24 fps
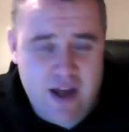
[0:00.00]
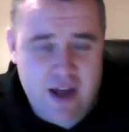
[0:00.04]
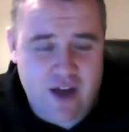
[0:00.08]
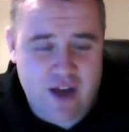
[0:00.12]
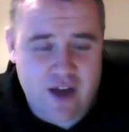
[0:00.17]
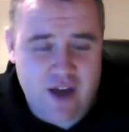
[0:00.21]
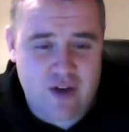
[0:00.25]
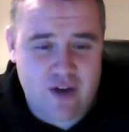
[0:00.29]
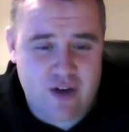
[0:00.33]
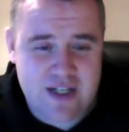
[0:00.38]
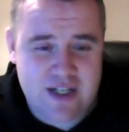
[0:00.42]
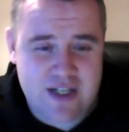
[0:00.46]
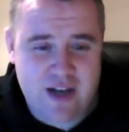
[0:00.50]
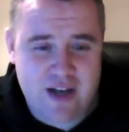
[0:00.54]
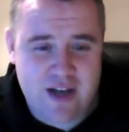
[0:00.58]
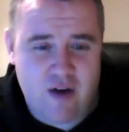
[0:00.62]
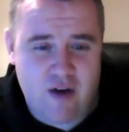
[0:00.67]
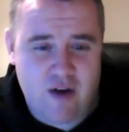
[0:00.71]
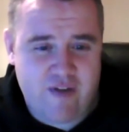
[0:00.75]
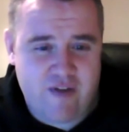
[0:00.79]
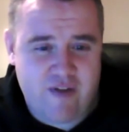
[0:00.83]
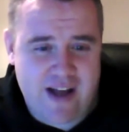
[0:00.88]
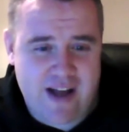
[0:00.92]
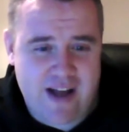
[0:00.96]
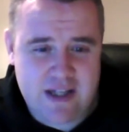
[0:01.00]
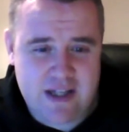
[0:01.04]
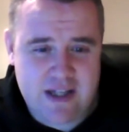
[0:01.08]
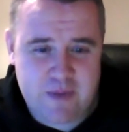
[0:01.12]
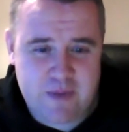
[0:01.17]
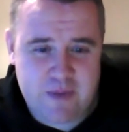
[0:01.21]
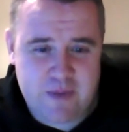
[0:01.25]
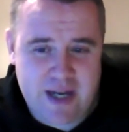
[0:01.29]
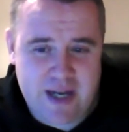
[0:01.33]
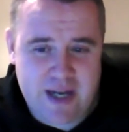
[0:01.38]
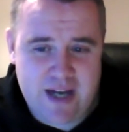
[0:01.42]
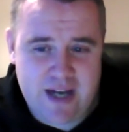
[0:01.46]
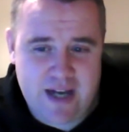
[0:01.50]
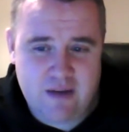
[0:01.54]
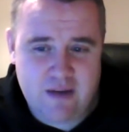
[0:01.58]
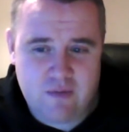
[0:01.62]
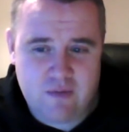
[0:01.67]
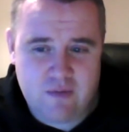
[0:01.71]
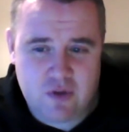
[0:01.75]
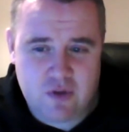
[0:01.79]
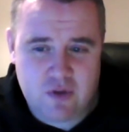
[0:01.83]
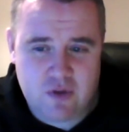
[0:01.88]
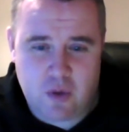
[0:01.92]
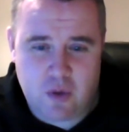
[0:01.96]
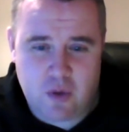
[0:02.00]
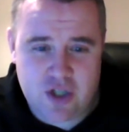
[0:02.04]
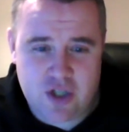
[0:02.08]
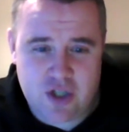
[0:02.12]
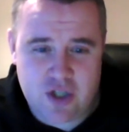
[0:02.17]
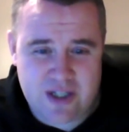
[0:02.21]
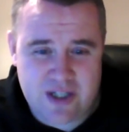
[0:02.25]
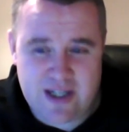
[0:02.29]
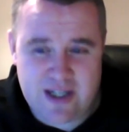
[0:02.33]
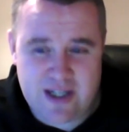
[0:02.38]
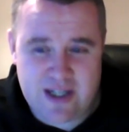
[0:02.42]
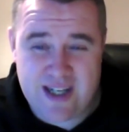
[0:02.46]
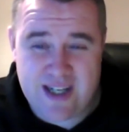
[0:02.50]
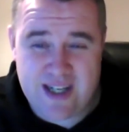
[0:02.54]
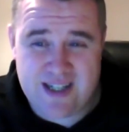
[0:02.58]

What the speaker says: Can I see our fans being in to watch us this